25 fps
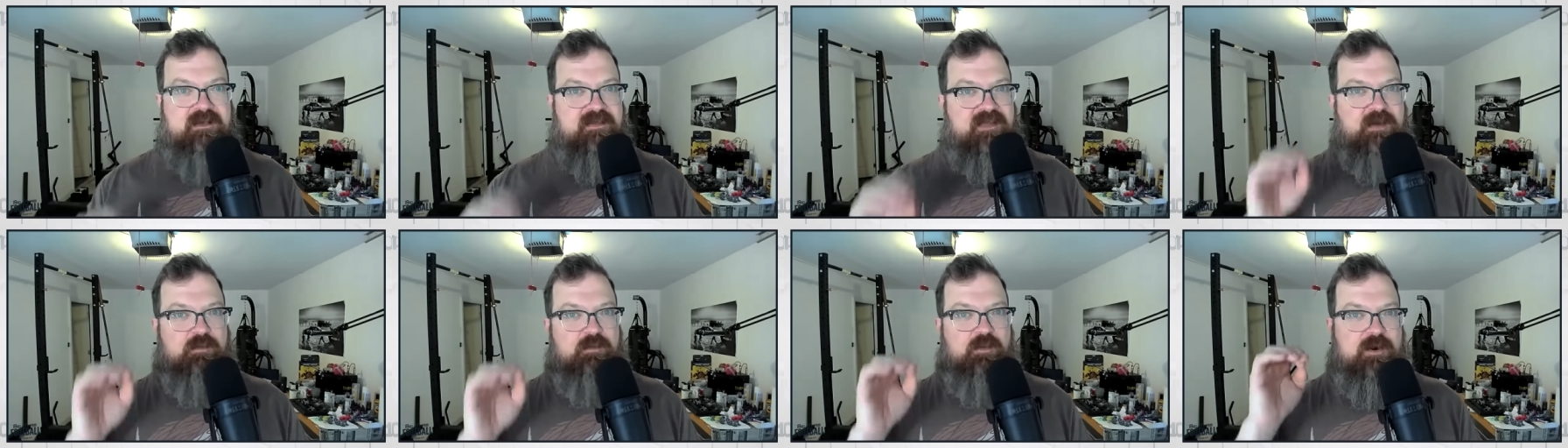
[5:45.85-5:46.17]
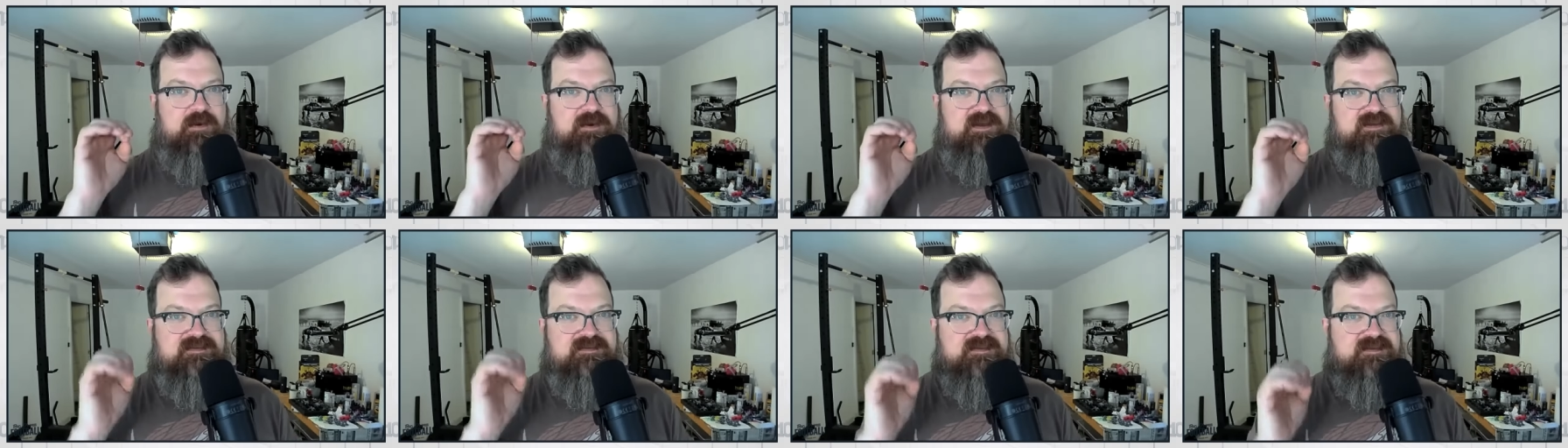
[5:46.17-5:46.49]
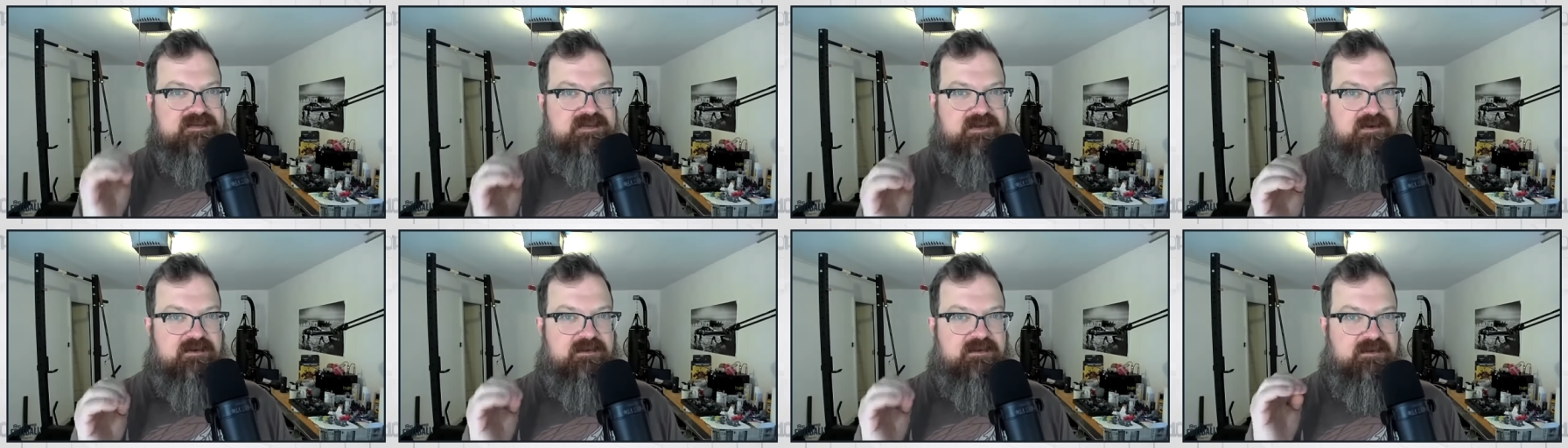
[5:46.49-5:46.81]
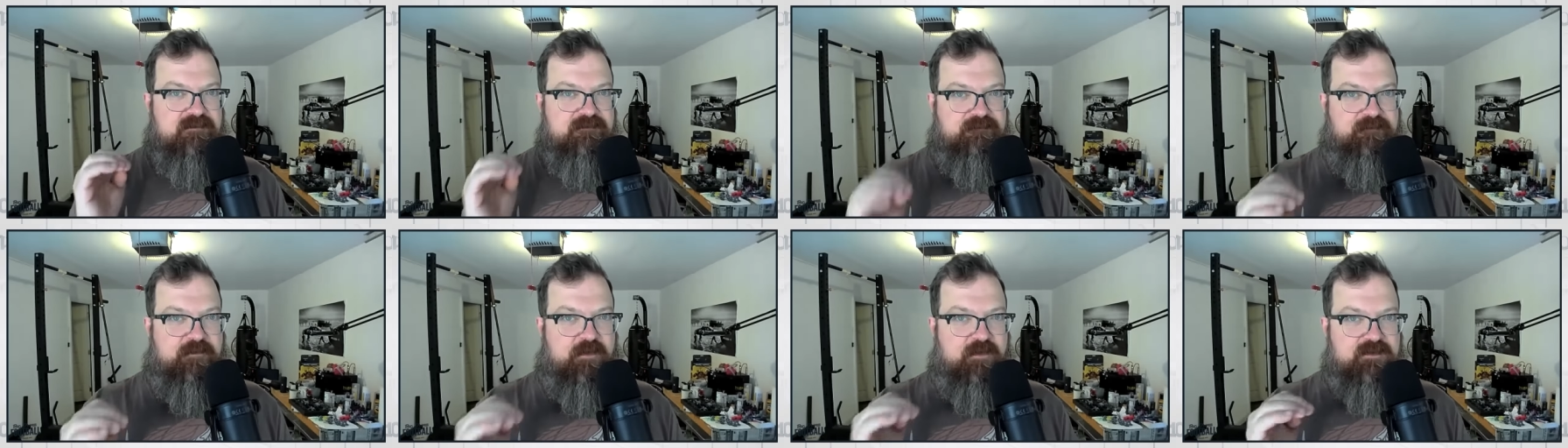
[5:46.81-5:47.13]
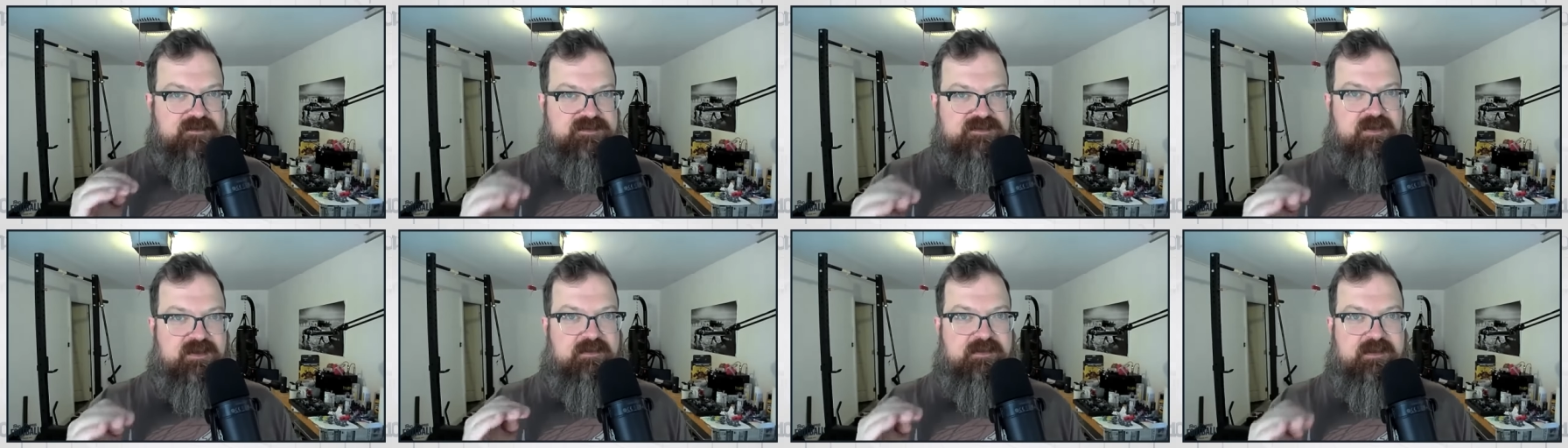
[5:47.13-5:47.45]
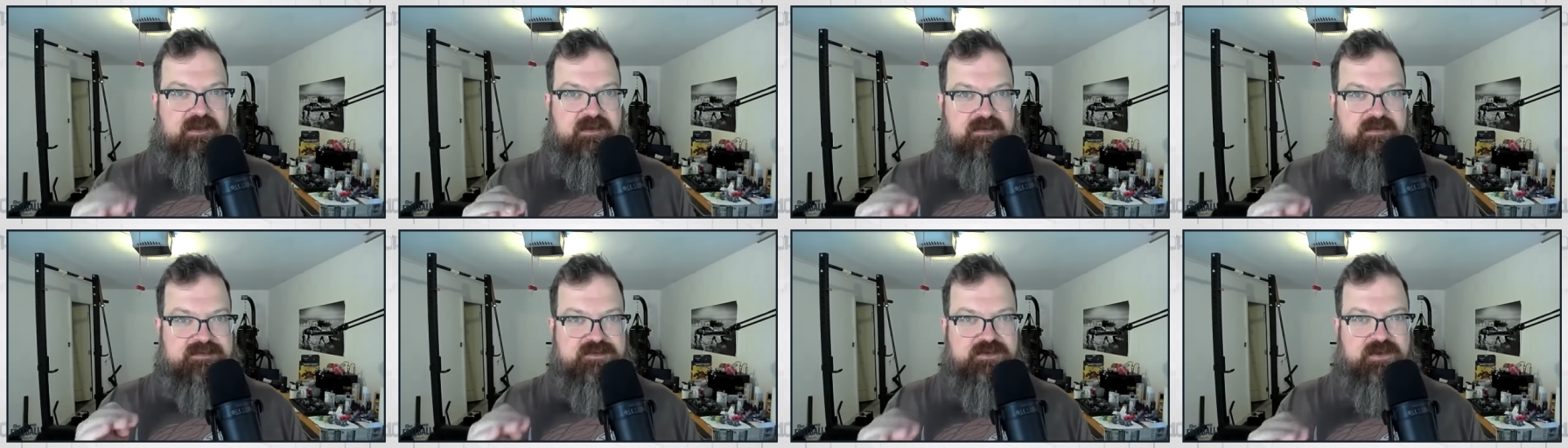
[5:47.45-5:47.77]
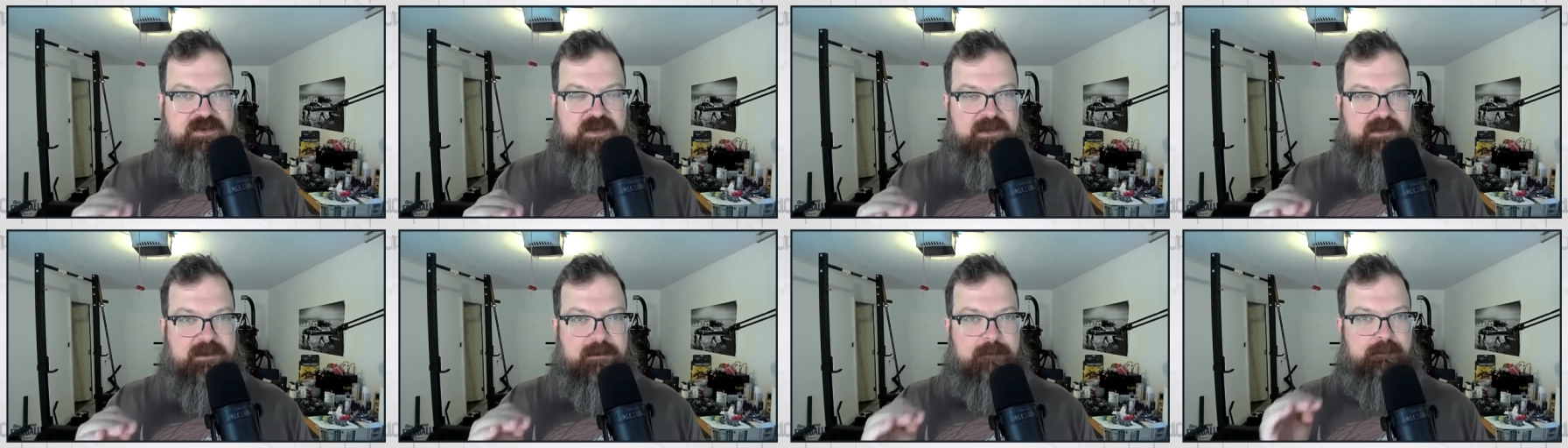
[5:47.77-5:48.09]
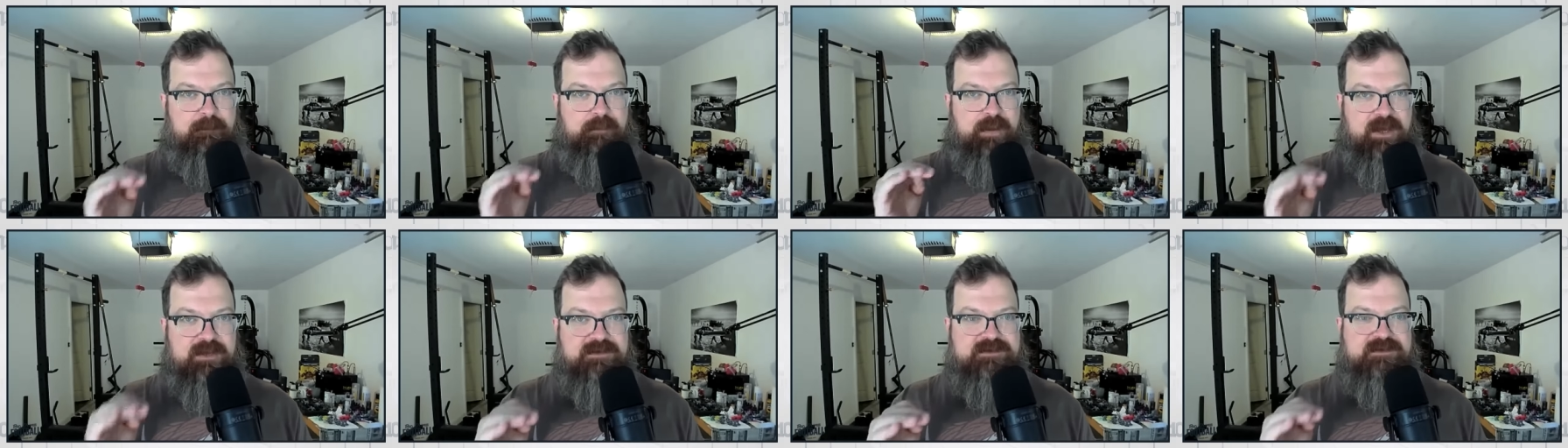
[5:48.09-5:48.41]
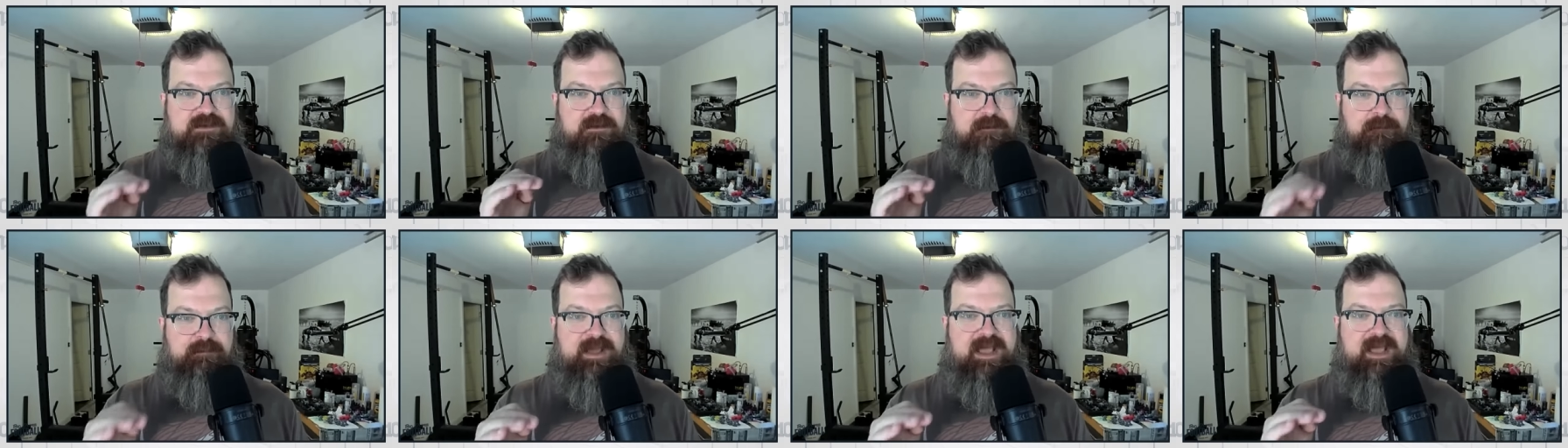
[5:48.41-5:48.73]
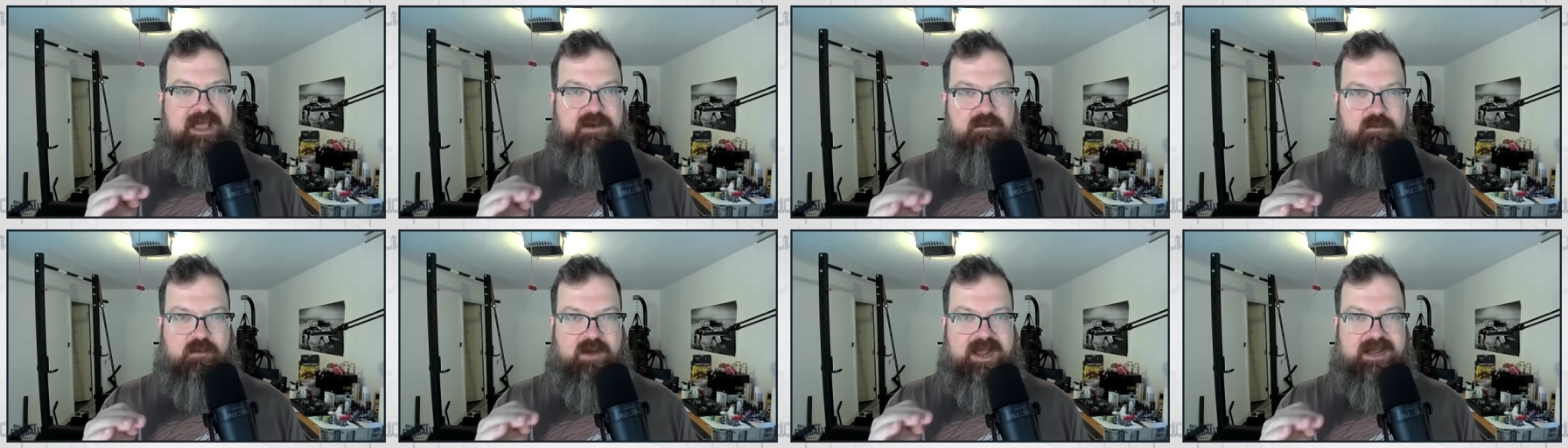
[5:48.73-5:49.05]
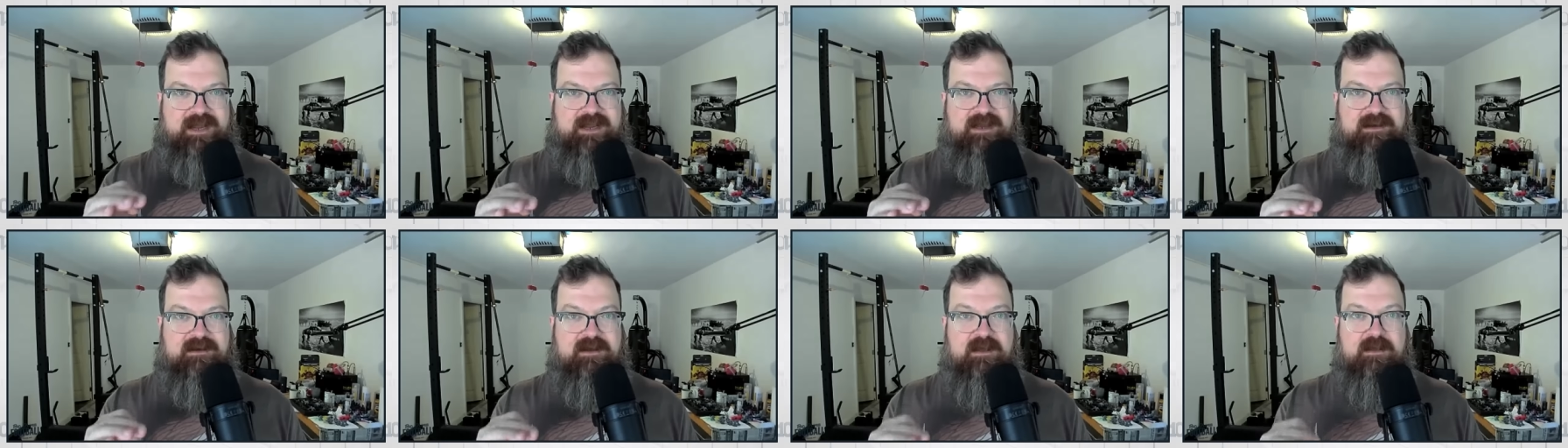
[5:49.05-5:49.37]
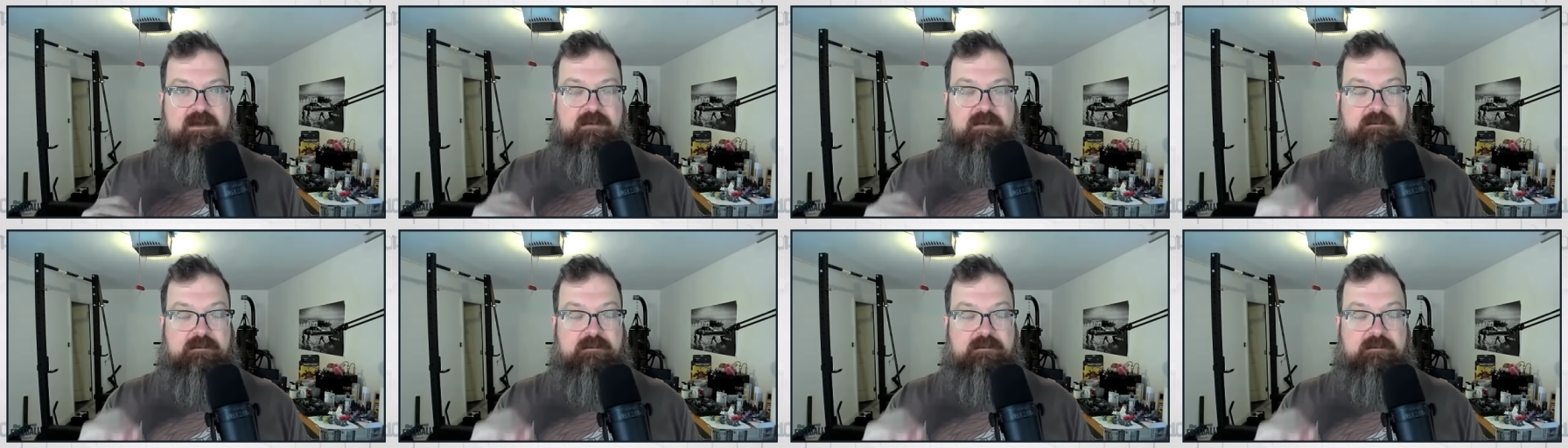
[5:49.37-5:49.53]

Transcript: they weren't necessarily first on the Australian punter bandwagon,